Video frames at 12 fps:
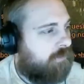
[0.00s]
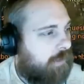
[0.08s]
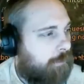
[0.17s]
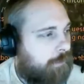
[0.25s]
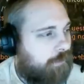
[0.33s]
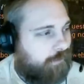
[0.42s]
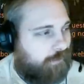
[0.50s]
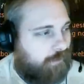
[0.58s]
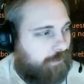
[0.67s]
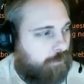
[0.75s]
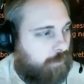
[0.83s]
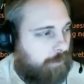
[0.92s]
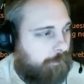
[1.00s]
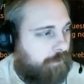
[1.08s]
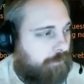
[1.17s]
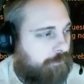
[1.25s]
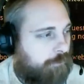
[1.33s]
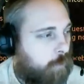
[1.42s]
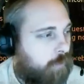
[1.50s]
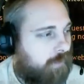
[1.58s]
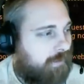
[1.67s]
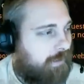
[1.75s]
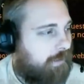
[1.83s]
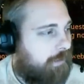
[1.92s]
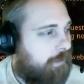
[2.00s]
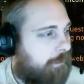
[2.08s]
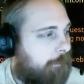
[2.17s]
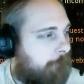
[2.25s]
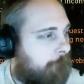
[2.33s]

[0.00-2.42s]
like we just leveled up to 14.